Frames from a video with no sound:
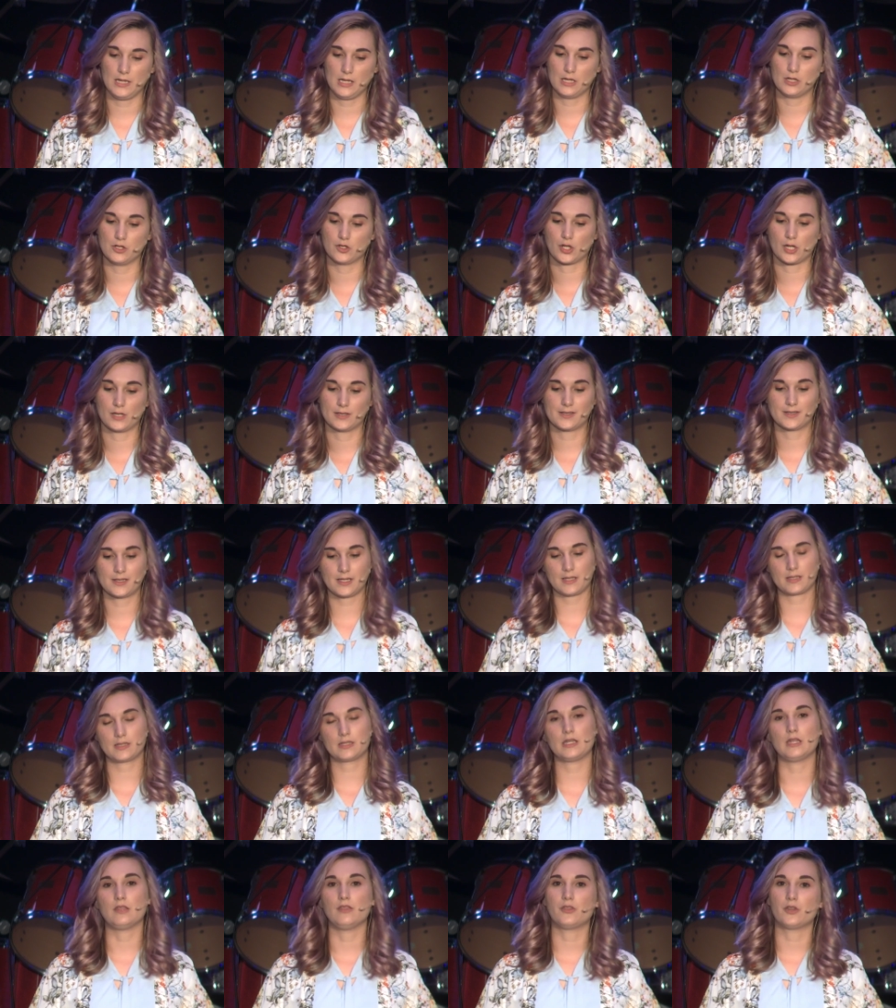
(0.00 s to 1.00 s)
be in John
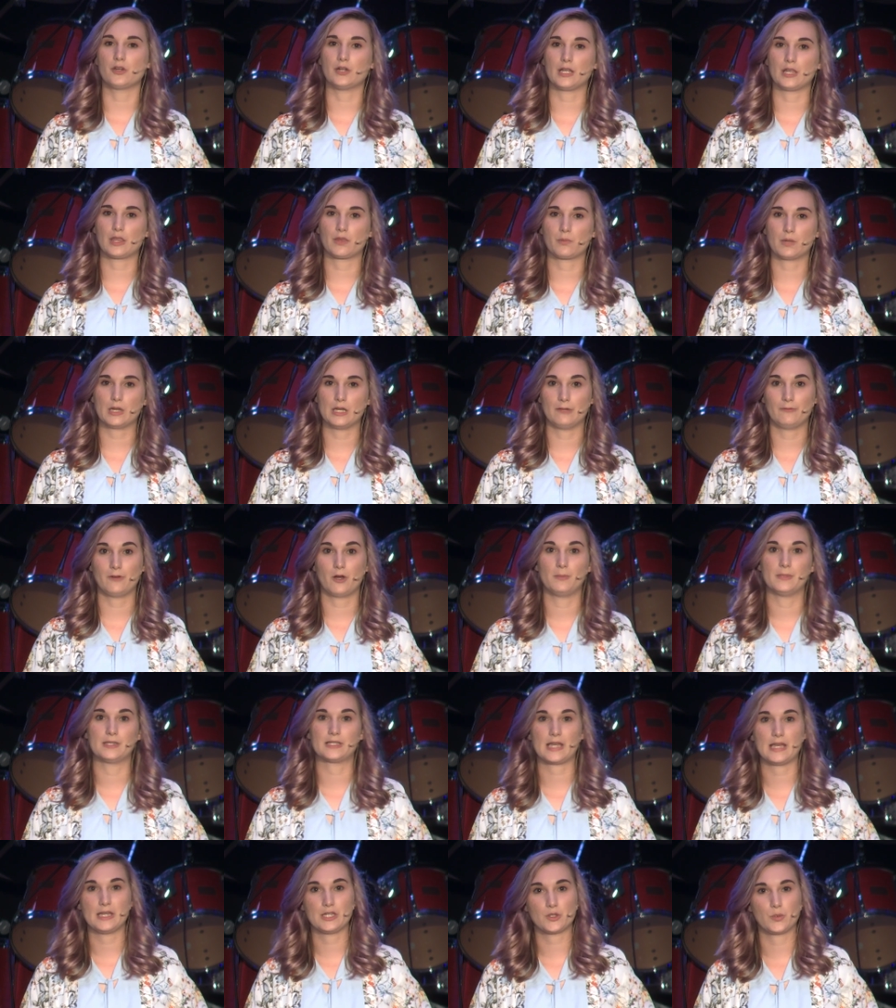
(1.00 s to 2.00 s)
16:33 and
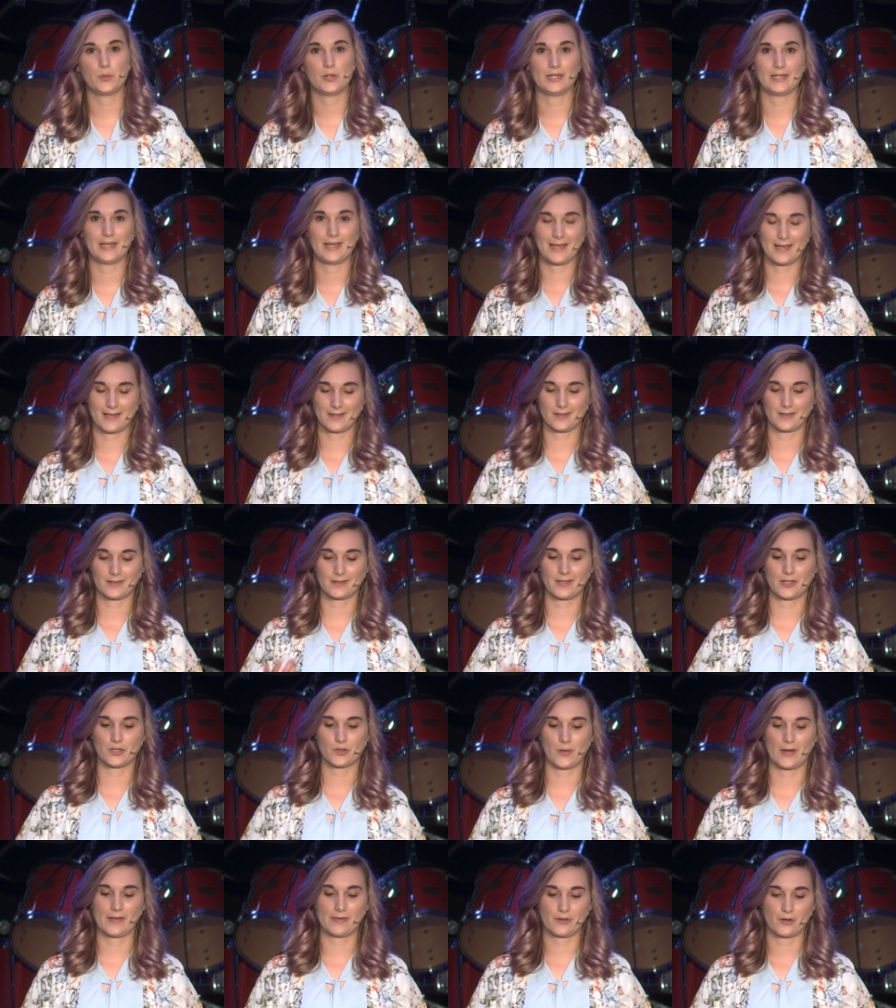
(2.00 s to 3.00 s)
Romans 8:28 as it
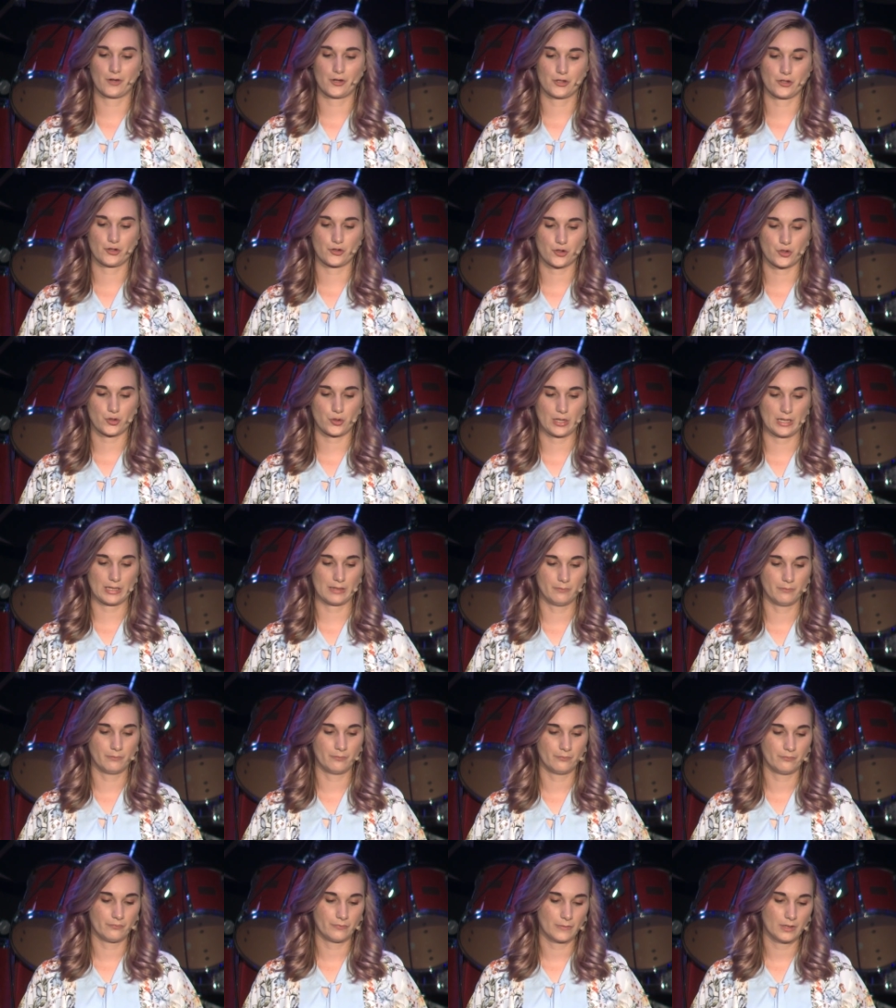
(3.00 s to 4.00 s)
says right there on your screen.
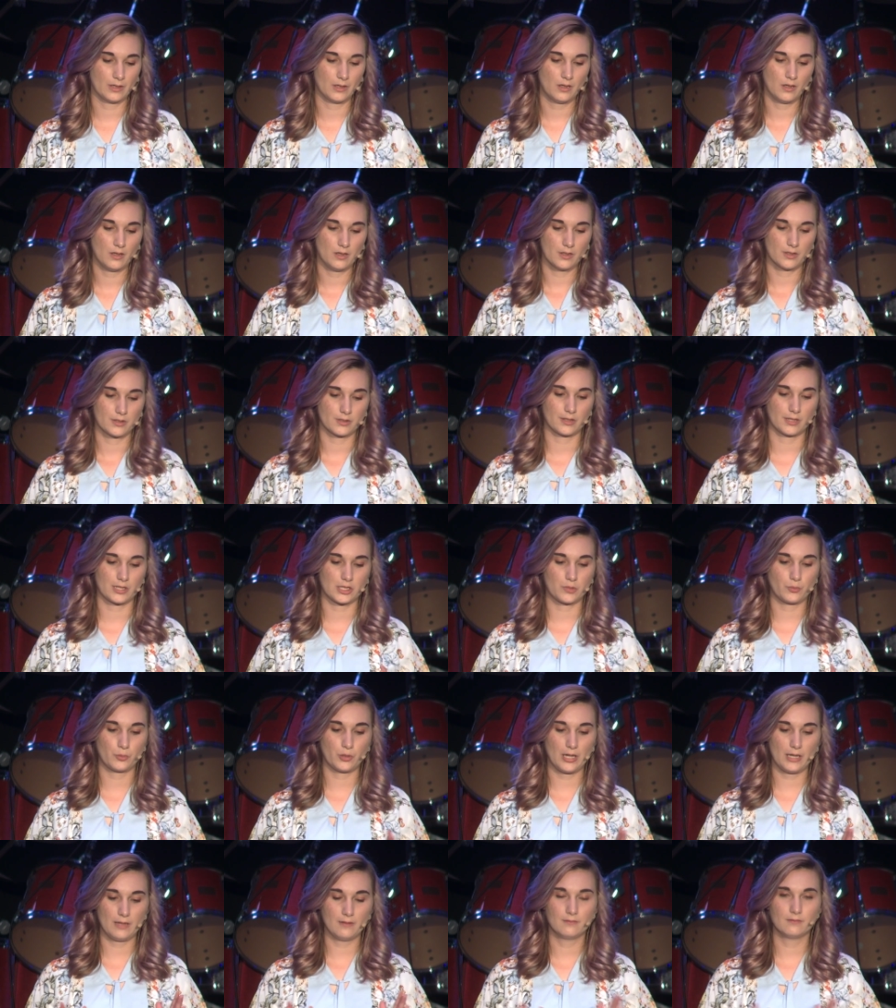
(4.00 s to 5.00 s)
So let's
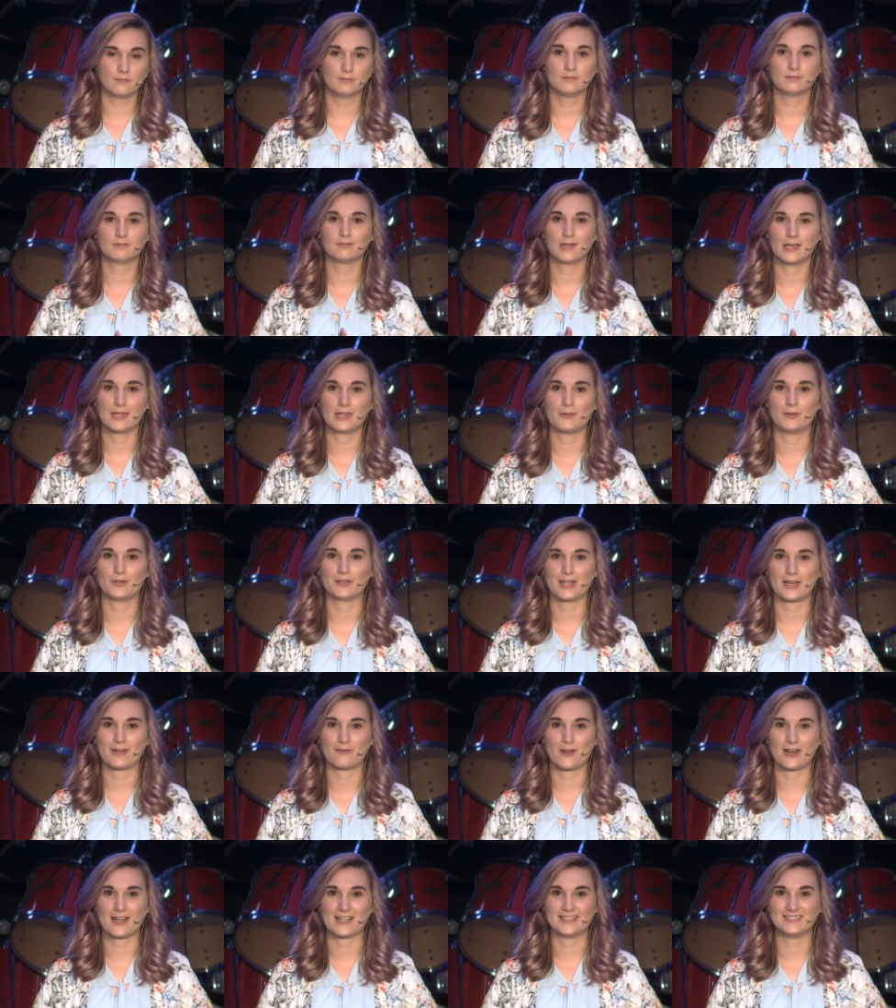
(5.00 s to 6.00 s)
pray and then we'll
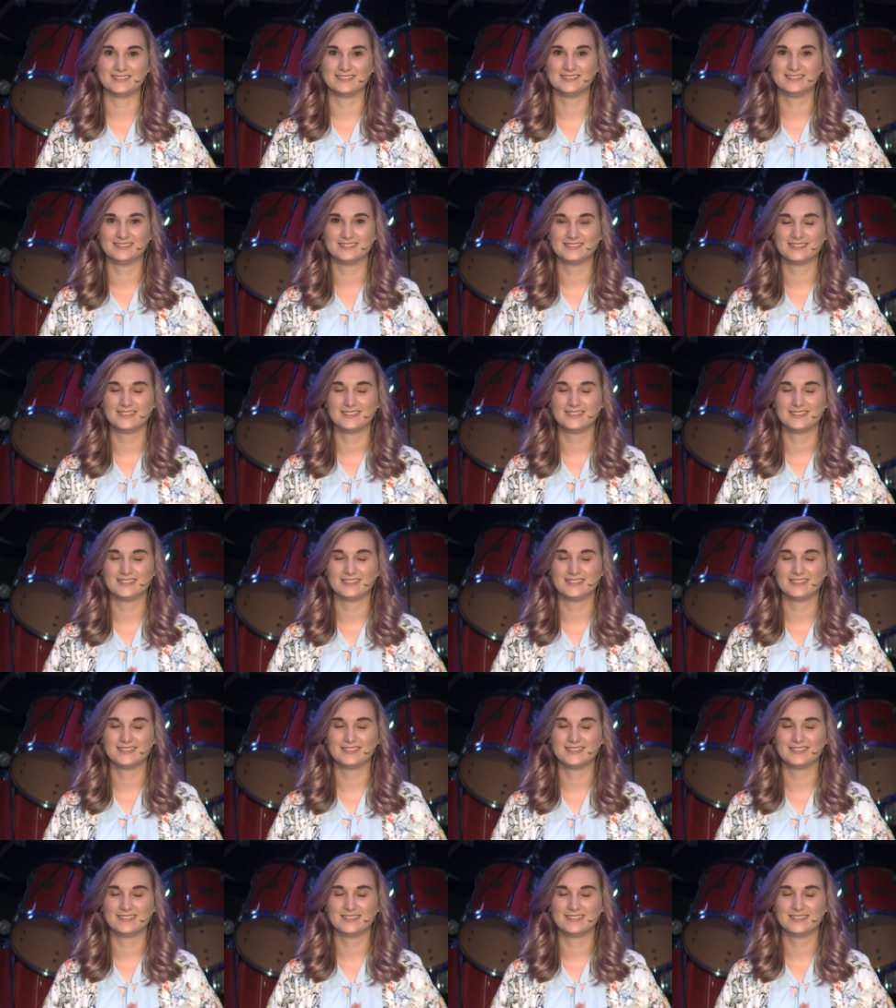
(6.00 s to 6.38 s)
dive right in.